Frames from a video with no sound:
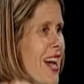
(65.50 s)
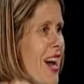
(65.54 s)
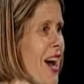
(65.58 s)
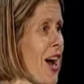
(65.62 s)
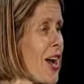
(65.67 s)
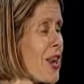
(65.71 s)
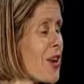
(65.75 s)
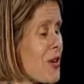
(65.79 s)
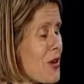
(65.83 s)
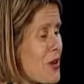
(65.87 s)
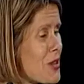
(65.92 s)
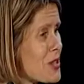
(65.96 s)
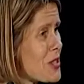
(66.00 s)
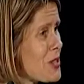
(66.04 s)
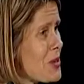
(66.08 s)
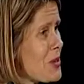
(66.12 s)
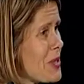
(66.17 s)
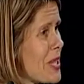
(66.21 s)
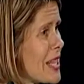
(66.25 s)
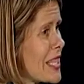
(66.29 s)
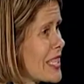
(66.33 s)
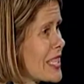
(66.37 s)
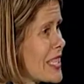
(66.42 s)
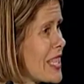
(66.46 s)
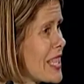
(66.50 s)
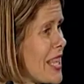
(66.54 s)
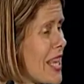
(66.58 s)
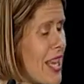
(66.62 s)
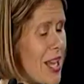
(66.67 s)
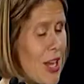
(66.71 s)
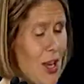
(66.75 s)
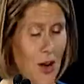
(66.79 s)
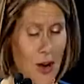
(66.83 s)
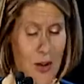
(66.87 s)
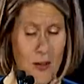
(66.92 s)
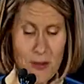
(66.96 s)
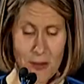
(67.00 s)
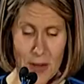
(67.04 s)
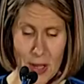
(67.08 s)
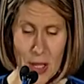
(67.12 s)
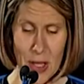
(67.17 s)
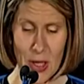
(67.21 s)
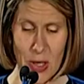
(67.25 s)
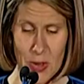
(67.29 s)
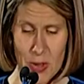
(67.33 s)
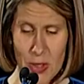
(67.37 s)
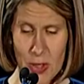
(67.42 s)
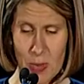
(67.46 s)
I'd also like to thank our
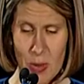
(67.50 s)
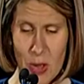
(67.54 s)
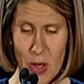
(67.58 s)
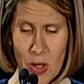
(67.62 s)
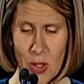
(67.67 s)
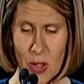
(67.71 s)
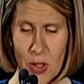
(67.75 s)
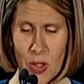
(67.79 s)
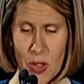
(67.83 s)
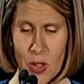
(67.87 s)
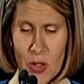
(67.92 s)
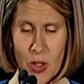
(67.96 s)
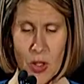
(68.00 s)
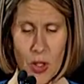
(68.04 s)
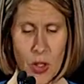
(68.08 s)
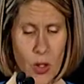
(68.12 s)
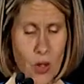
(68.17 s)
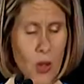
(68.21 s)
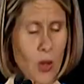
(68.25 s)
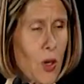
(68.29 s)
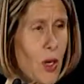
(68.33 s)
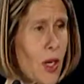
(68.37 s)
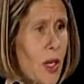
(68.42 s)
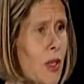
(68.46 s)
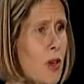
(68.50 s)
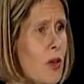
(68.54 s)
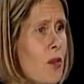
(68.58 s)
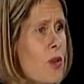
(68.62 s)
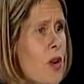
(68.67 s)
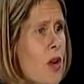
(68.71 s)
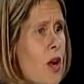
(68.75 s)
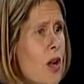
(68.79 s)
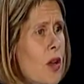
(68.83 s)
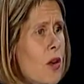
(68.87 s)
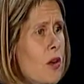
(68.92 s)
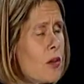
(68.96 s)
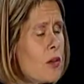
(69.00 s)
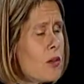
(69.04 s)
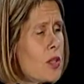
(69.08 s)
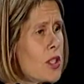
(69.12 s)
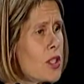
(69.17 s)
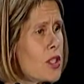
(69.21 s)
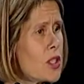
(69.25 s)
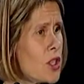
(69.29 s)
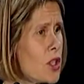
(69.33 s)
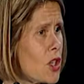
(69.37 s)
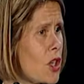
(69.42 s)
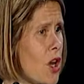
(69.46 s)
video sponsor, Deloitte, who not only
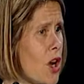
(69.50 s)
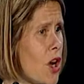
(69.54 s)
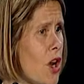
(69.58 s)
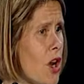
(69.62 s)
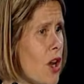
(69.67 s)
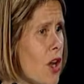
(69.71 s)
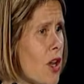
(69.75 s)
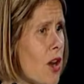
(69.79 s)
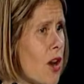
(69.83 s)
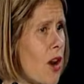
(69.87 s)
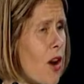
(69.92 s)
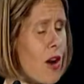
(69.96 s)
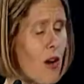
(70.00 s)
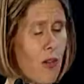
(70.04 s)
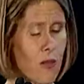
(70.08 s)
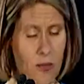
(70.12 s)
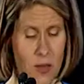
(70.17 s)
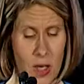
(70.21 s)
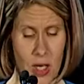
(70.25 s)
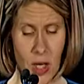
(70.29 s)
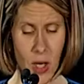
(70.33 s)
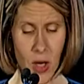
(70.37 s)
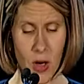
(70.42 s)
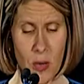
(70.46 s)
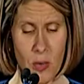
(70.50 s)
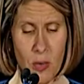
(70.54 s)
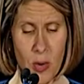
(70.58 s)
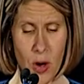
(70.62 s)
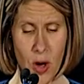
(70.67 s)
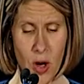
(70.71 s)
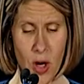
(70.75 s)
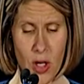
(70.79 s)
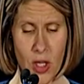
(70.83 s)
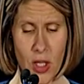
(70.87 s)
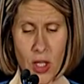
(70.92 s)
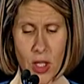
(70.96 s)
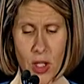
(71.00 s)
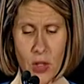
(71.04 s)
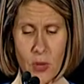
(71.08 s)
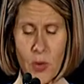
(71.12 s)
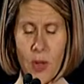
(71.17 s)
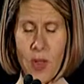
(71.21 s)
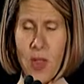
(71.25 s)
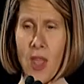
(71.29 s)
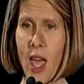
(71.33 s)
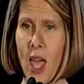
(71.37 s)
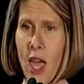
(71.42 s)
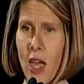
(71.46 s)
took on our video project
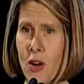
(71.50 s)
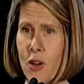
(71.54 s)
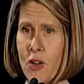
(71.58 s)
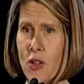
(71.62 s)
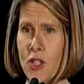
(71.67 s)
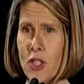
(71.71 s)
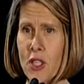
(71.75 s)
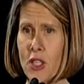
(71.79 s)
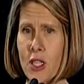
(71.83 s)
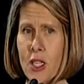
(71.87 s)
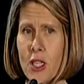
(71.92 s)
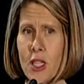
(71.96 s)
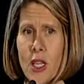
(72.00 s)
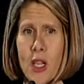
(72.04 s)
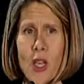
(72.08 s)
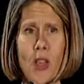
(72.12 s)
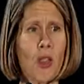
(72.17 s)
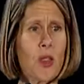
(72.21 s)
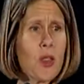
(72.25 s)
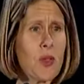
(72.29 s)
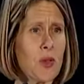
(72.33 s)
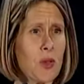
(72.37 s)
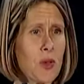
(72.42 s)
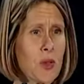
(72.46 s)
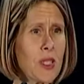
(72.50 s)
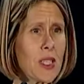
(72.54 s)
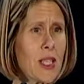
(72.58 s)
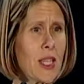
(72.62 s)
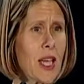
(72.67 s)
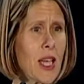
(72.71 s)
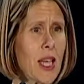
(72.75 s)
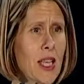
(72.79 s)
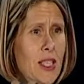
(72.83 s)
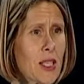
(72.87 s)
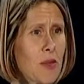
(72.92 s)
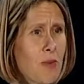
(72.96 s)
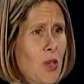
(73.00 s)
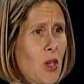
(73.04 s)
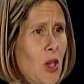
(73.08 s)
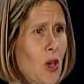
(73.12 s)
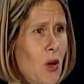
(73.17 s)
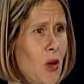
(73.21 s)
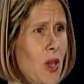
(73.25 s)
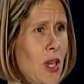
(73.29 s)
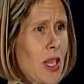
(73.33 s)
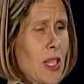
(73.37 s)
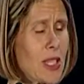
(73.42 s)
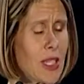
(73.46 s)
with energy, enthusiasm, and
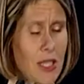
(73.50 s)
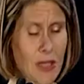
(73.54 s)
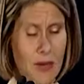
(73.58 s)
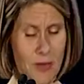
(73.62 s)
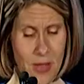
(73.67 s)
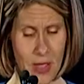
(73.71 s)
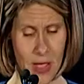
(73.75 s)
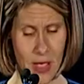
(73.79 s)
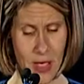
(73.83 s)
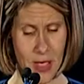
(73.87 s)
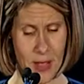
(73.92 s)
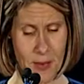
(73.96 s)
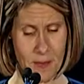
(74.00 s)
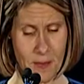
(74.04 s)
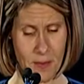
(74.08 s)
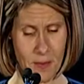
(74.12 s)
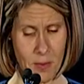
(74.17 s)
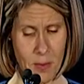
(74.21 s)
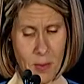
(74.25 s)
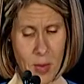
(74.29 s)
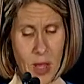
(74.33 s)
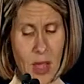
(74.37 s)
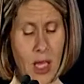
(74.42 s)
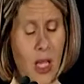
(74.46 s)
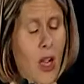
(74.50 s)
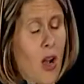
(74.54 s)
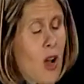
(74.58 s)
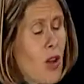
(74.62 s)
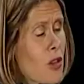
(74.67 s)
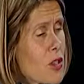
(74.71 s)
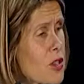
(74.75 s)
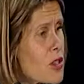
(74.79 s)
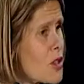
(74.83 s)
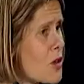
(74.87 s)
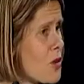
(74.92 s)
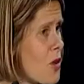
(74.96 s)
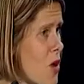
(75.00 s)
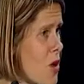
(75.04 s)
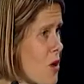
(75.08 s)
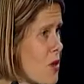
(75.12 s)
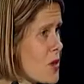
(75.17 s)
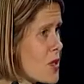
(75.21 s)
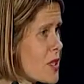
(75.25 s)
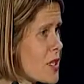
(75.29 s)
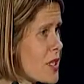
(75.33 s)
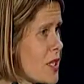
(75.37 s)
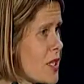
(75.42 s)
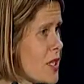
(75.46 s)
creativity, but they also
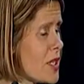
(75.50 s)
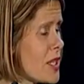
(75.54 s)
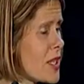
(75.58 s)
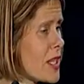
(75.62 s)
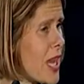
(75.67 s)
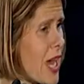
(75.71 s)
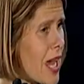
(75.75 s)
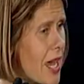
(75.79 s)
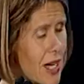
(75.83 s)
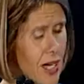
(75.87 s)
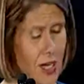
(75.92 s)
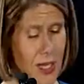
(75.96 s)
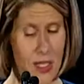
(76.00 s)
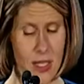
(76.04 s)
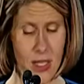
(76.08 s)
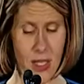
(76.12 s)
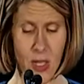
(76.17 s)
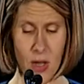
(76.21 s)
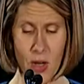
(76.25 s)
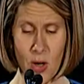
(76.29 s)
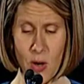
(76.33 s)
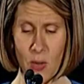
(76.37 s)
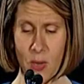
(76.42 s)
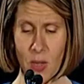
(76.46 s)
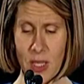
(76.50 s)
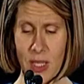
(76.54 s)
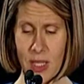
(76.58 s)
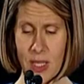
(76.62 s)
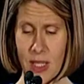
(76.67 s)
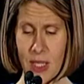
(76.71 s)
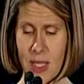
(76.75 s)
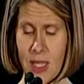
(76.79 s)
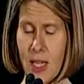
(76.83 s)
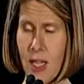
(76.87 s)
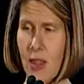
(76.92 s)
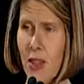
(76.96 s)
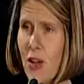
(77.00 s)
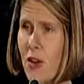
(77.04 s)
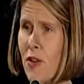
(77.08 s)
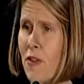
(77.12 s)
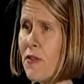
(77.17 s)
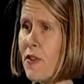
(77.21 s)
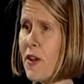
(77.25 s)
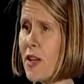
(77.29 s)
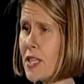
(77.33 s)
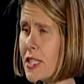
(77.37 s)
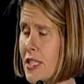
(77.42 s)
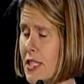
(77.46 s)
hosted Catalyst and RBC in their
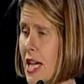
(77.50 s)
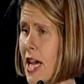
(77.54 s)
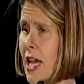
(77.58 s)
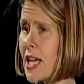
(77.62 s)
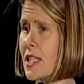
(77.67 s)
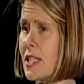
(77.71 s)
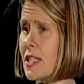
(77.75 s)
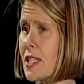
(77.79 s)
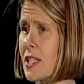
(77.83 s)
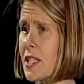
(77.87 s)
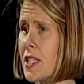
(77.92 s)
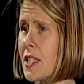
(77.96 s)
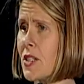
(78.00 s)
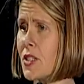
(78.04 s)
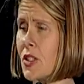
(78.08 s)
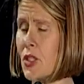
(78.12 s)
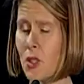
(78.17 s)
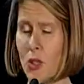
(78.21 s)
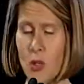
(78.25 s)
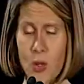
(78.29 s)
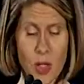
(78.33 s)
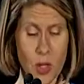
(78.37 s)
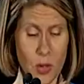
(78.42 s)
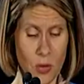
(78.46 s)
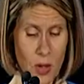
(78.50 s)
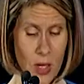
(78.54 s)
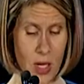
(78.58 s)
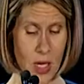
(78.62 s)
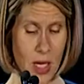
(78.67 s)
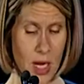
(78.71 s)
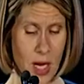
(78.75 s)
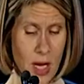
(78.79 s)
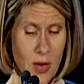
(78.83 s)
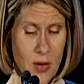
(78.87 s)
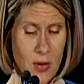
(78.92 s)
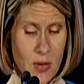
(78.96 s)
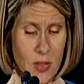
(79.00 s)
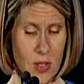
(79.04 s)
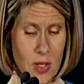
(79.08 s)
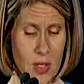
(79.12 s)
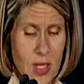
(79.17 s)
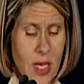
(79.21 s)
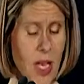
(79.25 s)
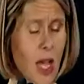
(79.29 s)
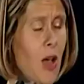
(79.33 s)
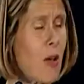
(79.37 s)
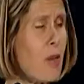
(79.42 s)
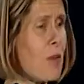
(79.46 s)
fantastic Deloitte greenhouse
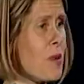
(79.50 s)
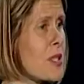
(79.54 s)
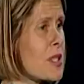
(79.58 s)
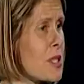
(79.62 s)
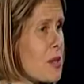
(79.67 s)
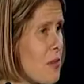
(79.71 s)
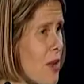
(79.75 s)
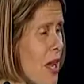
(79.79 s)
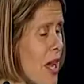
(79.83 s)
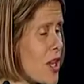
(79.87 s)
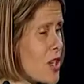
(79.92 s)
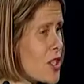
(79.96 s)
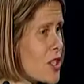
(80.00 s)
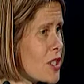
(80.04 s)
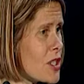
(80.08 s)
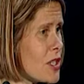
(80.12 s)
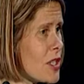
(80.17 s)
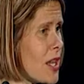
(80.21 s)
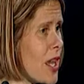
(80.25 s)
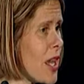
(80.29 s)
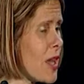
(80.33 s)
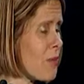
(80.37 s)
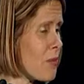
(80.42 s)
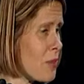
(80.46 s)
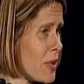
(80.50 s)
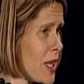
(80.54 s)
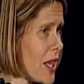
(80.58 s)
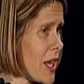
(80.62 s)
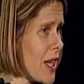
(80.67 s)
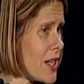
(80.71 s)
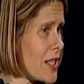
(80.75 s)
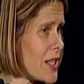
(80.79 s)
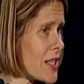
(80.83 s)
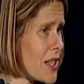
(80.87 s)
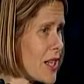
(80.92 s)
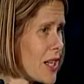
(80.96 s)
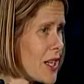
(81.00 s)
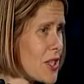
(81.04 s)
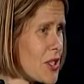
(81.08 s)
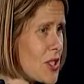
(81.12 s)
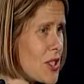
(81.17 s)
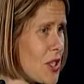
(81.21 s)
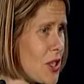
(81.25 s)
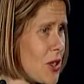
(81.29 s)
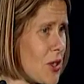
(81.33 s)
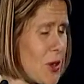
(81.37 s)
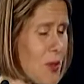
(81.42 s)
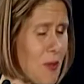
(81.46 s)
to help us imagine and plan tonight's
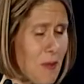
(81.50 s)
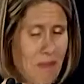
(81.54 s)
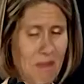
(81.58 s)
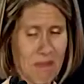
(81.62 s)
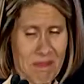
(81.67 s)
dinner.